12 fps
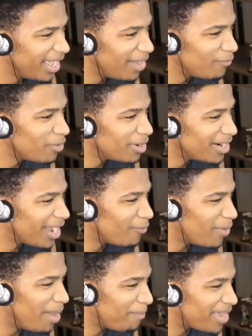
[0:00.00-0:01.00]
And when I
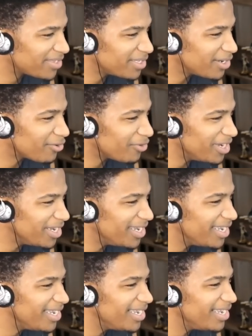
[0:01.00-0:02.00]
went past the
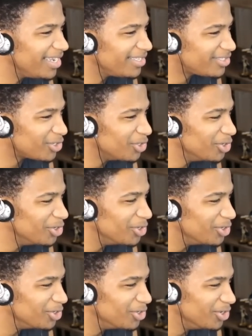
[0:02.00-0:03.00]
green
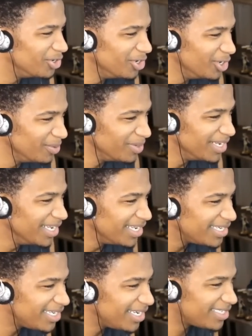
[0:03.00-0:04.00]
tube,
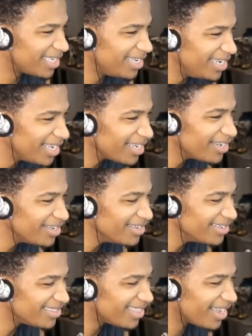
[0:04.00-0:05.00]
she said, nigga,
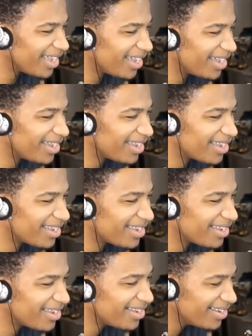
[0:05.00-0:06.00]
you
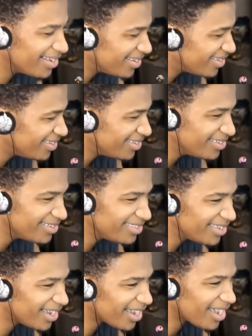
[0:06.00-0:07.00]
die, you
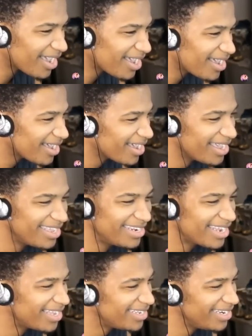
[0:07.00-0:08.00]
die.
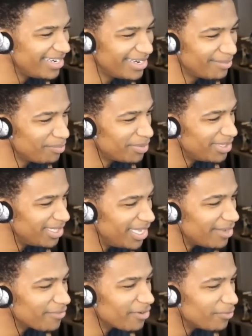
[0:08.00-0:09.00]
And I didn't
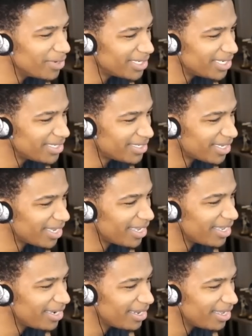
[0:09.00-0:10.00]
believe her when she
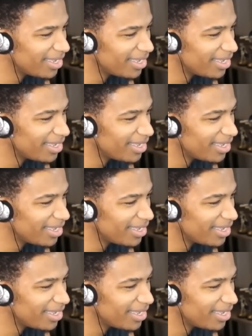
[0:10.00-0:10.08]
said